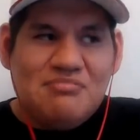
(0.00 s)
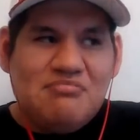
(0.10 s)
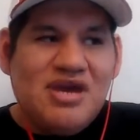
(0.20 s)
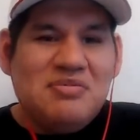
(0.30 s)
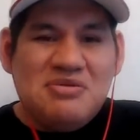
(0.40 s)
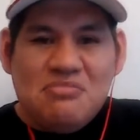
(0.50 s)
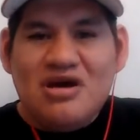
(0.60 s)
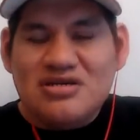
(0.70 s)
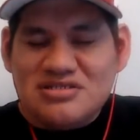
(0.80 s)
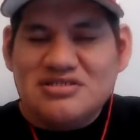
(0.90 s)
Maybe
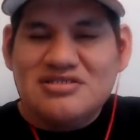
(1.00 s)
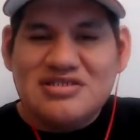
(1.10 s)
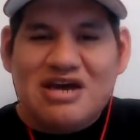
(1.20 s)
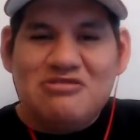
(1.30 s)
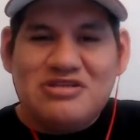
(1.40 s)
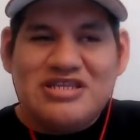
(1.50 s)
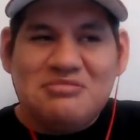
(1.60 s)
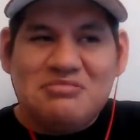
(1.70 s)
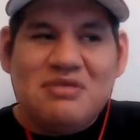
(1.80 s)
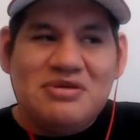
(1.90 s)
mugs. I would think
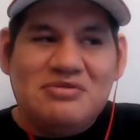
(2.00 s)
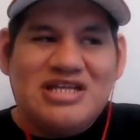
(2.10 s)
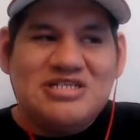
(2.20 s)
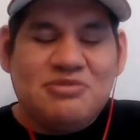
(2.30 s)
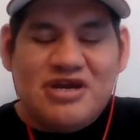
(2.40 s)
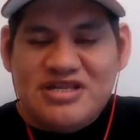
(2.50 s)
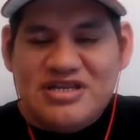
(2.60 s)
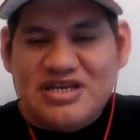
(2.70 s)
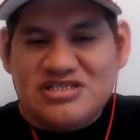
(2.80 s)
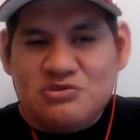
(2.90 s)
maybe that's probably the
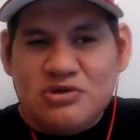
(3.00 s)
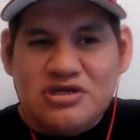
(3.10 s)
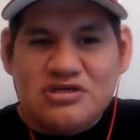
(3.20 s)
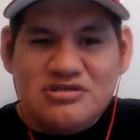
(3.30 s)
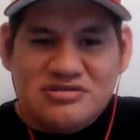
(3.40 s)
next one.